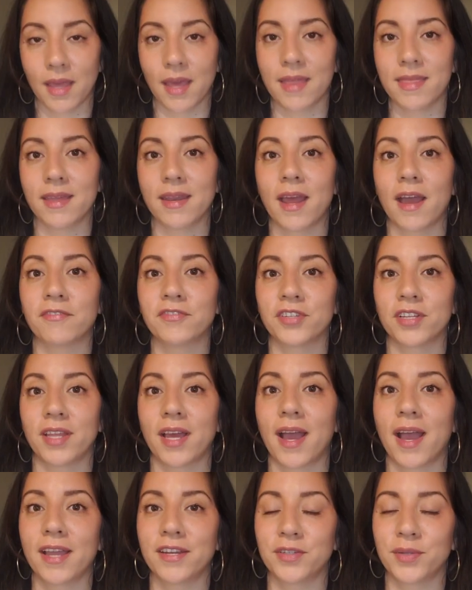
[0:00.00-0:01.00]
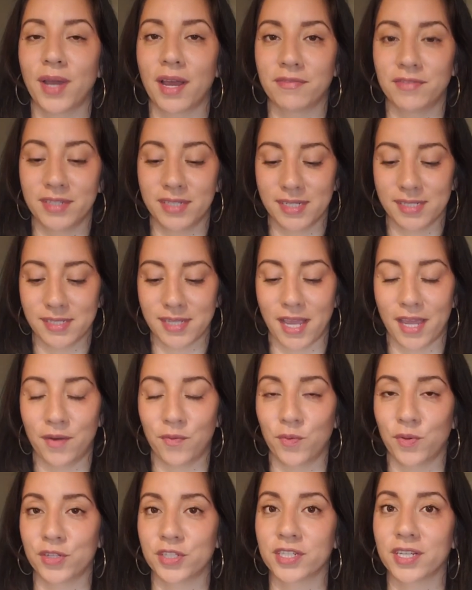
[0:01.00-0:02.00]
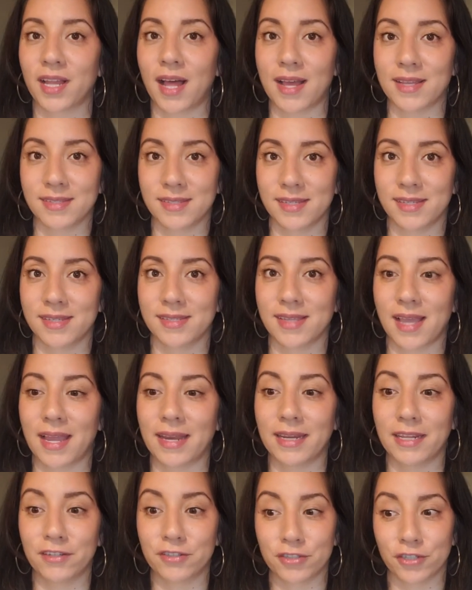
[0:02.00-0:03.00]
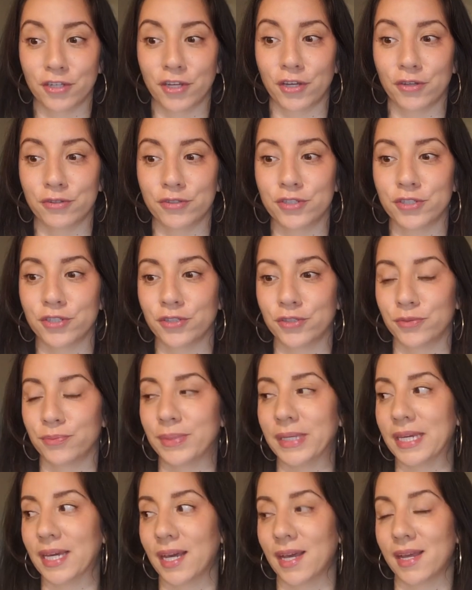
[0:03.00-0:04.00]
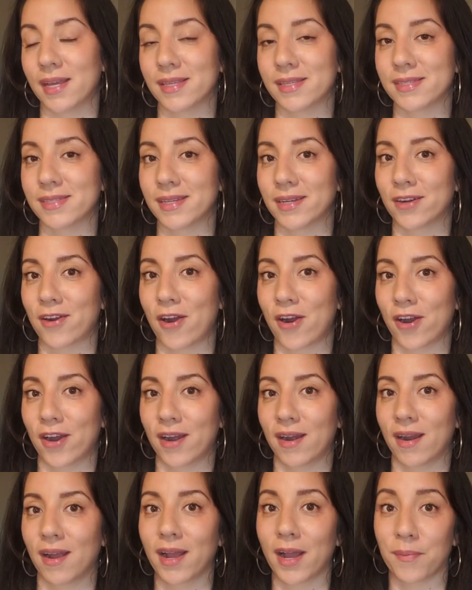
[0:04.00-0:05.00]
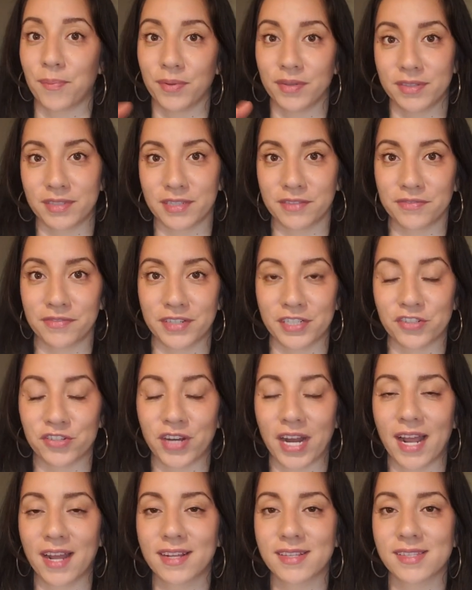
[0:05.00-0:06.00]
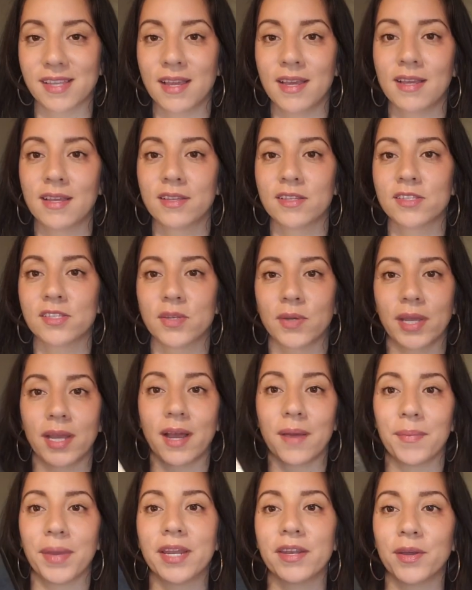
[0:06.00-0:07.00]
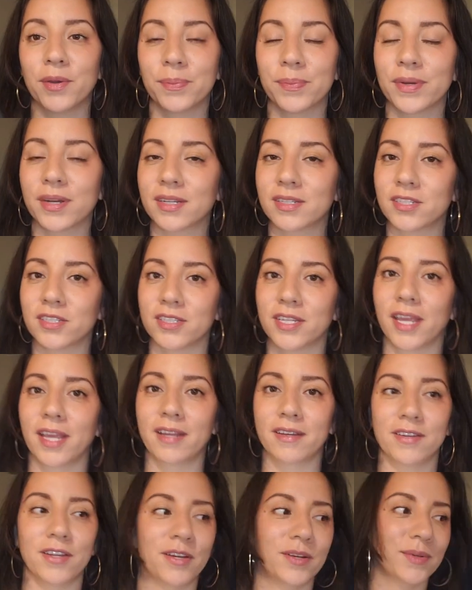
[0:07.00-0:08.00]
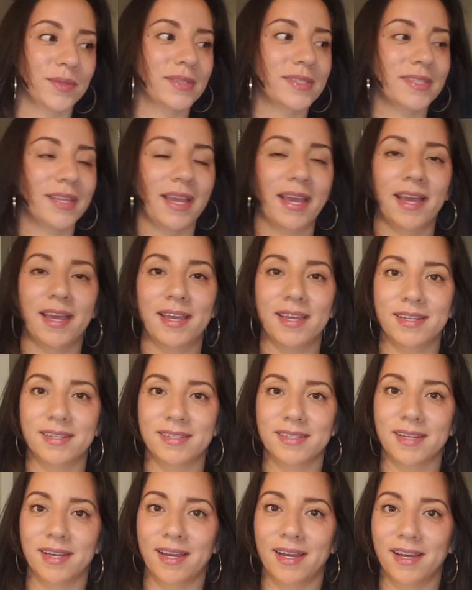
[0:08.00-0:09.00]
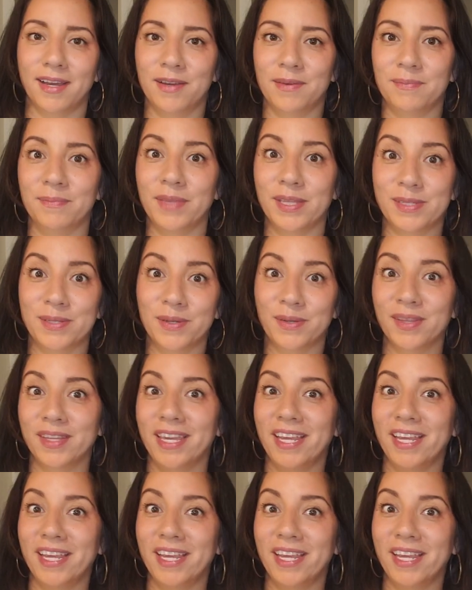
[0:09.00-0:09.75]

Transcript: And then after that, I do have to decide which classes I need to go to because there are a couple of different tracks. So I got my notebook to take notes, and let's go to the